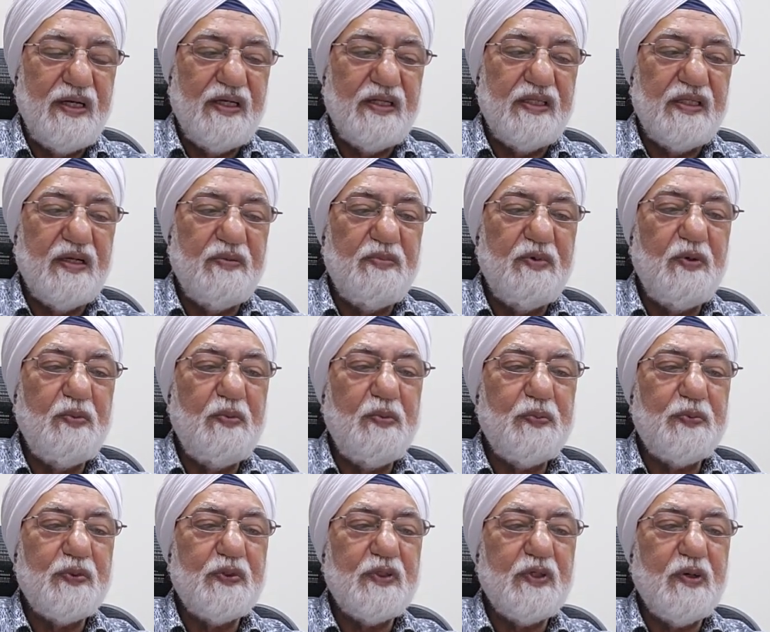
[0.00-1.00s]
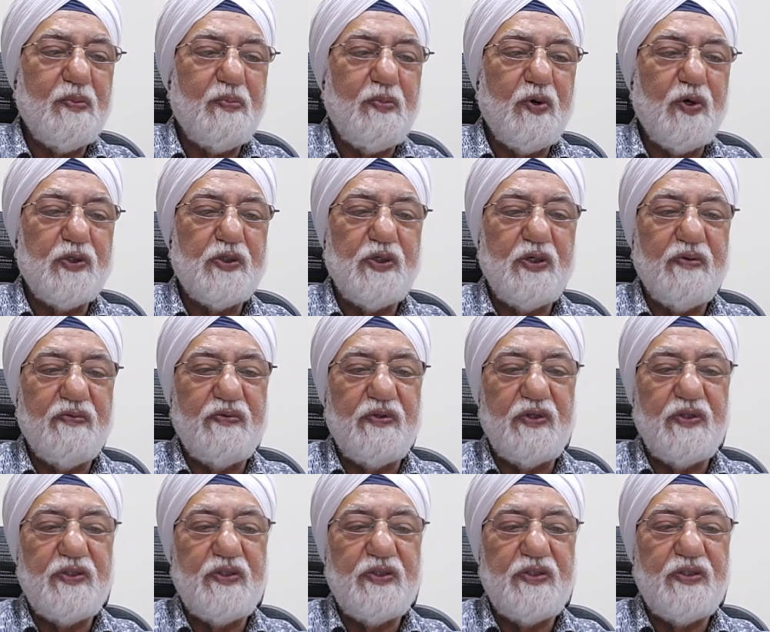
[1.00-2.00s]
The Bumiputra portion of the
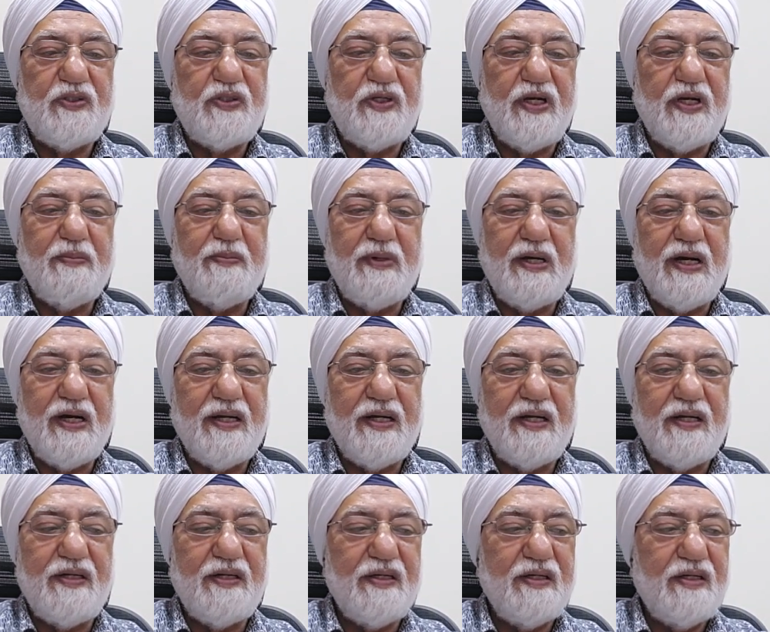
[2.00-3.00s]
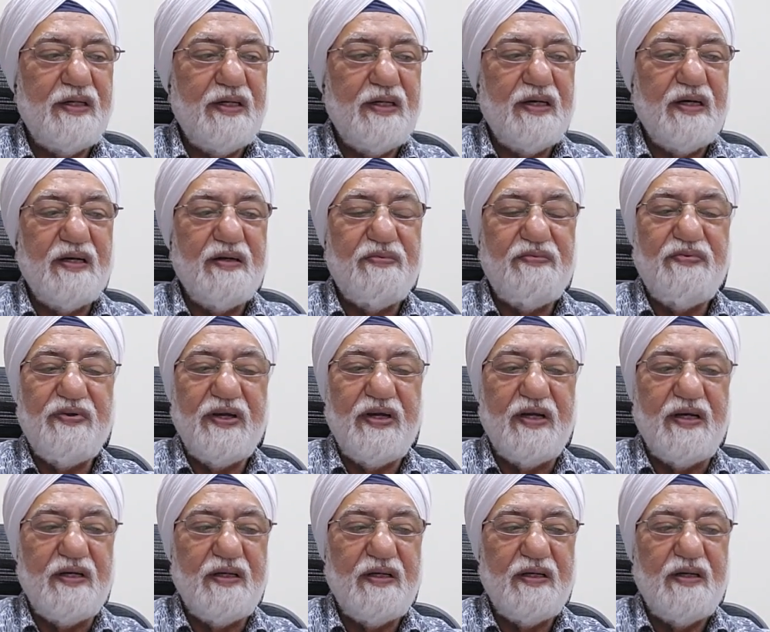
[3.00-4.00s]
share market, a
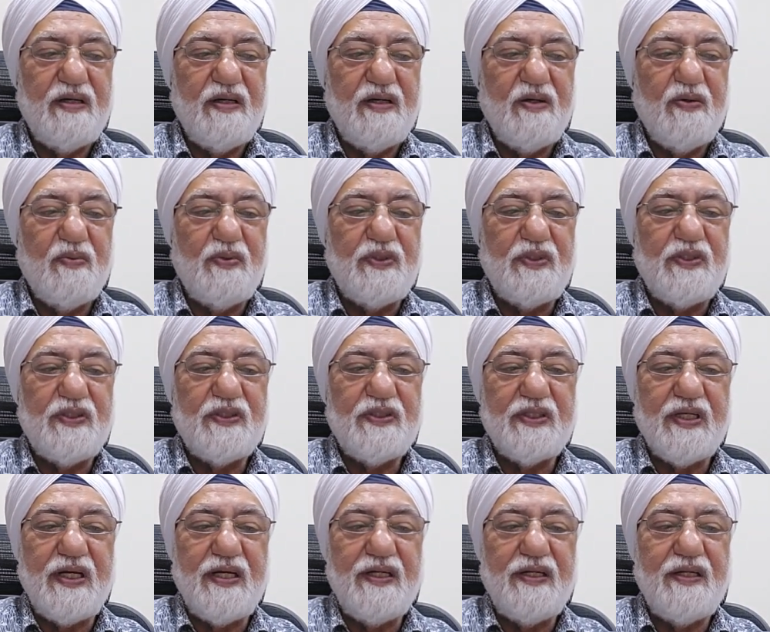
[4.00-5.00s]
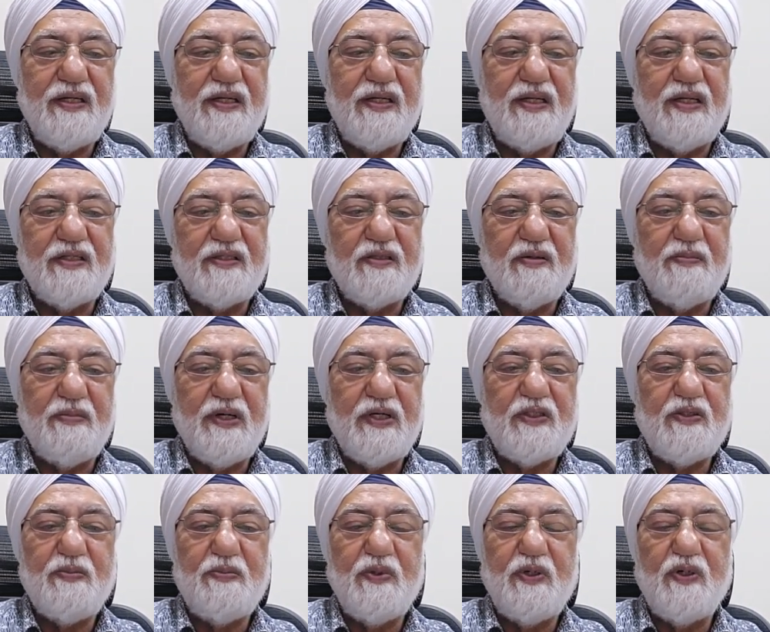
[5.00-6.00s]
figure which is cited as a
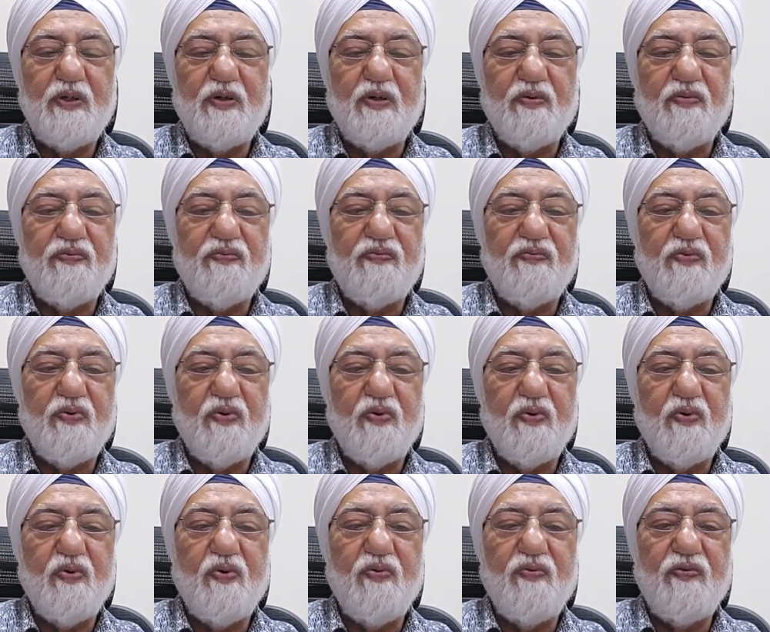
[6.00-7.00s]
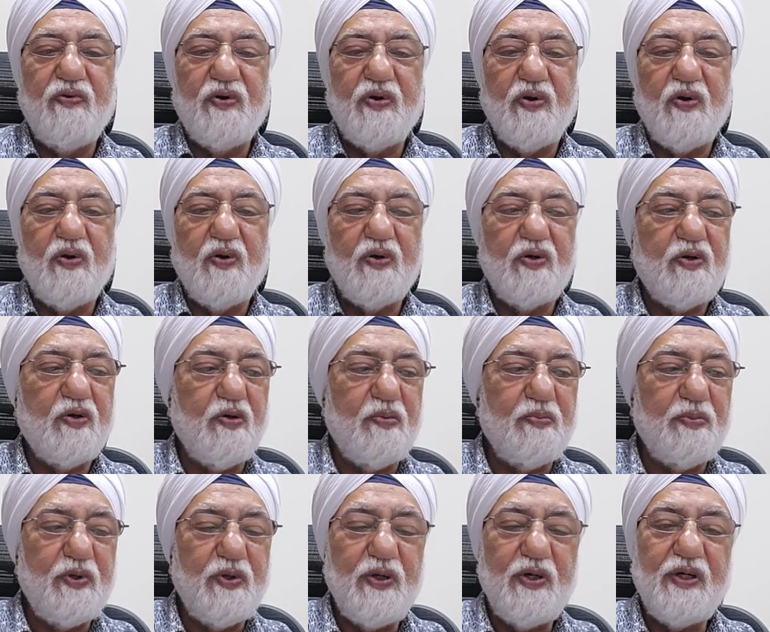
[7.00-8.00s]
measurement of overall
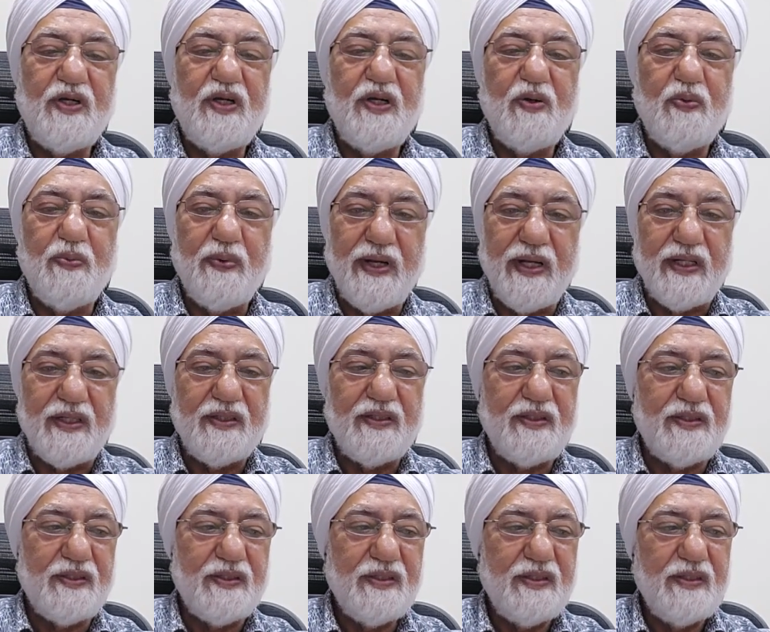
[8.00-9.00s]
community wealth,